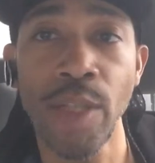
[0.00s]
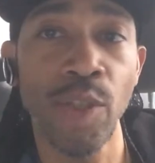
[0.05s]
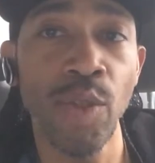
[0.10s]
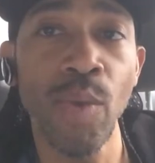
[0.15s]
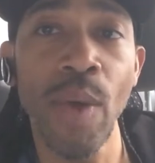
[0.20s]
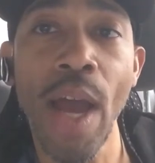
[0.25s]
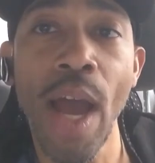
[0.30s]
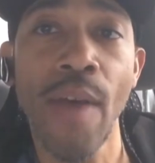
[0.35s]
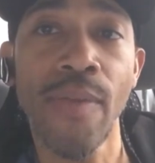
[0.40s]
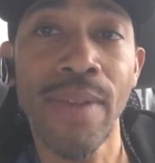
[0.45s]

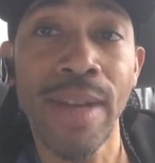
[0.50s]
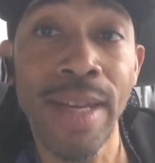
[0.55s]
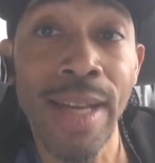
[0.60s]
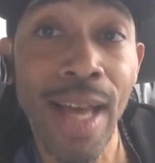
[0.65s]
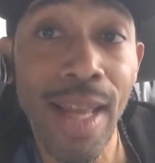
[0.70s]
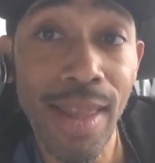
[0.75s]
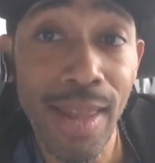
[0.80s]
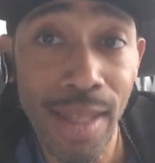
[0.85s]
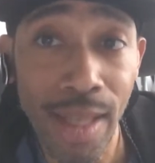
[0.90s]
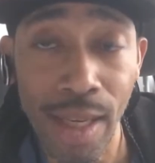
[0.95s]
you have
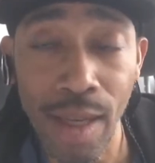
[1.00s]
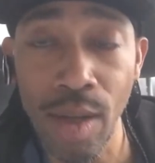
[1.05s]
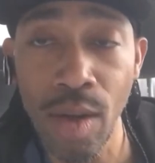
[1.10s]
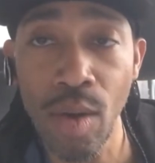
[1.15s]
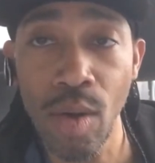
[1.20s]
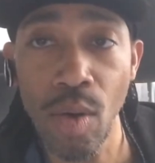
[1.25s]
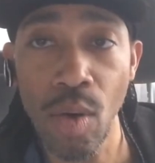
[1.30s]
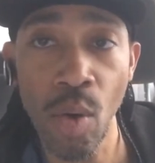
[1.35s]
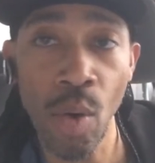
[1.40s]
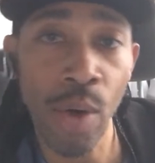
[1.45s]
nothing
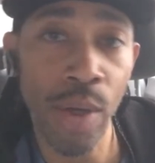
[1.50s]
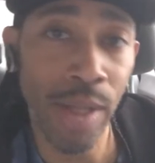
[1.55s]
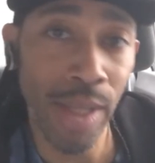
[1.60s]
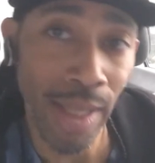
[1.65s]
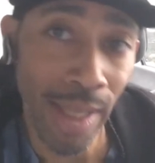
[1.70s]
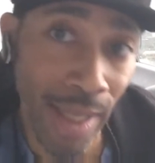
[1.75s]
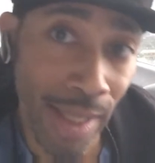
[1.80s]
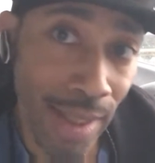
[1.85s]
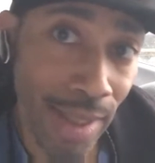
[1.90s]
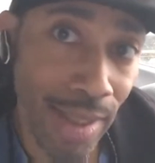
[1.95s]
on
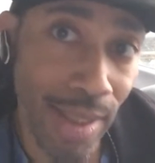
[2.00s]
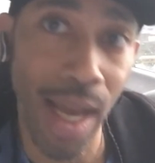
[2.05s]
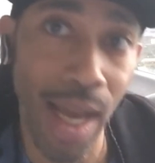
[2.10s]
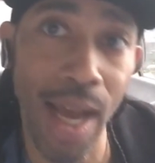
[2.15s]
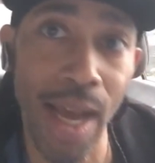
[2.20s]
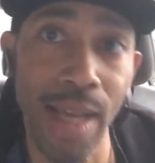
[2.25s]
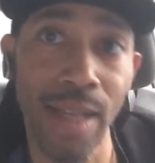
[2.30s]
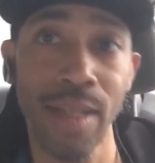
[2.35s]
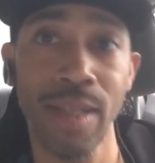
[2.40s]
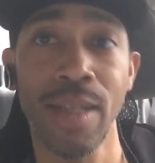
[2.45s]
the
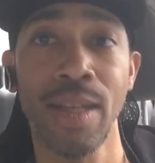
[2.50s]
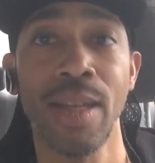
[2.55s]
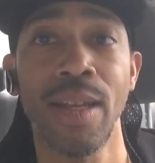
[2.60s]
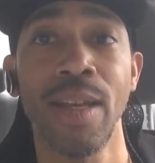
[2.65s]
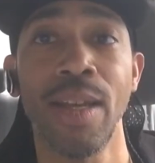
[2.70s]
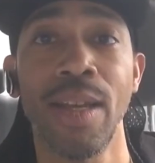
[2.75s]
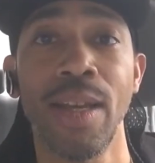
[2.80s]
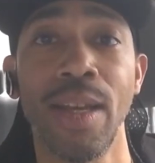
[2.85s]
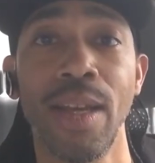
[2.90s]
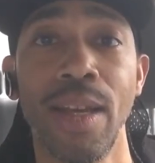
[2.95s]
inside.
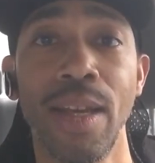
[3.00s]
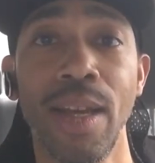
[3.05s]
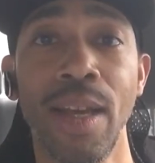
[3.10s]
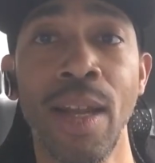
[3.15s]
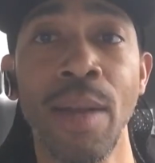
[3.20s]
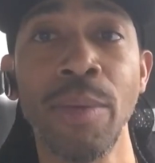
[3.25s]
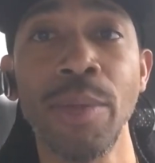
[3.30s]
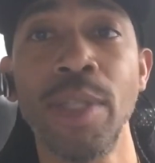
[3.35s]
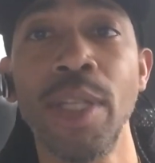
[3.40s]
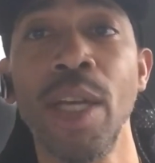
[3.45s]

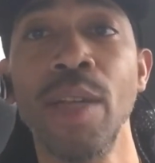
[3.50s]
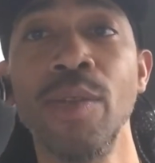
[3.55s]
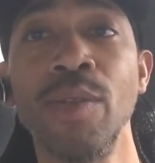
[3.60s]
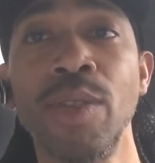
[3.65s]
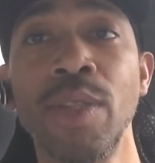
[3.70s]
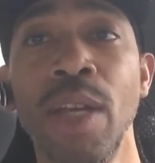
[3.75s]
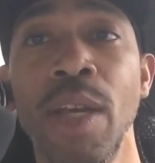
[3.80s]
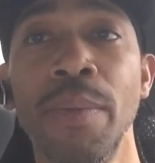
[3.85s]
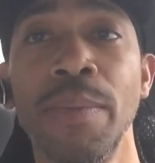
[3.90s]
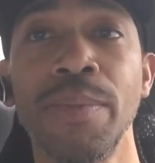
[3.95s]
And I'm going to tell you
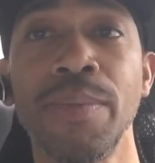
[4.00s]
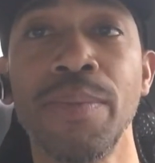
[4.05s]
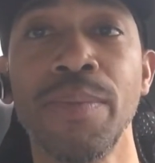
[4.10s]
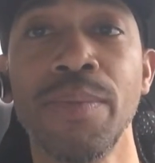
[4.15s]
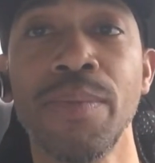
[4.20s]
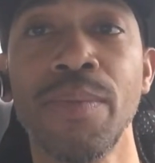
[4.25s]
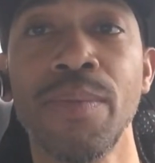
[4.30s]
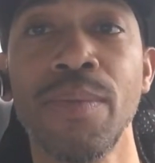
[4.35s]
something.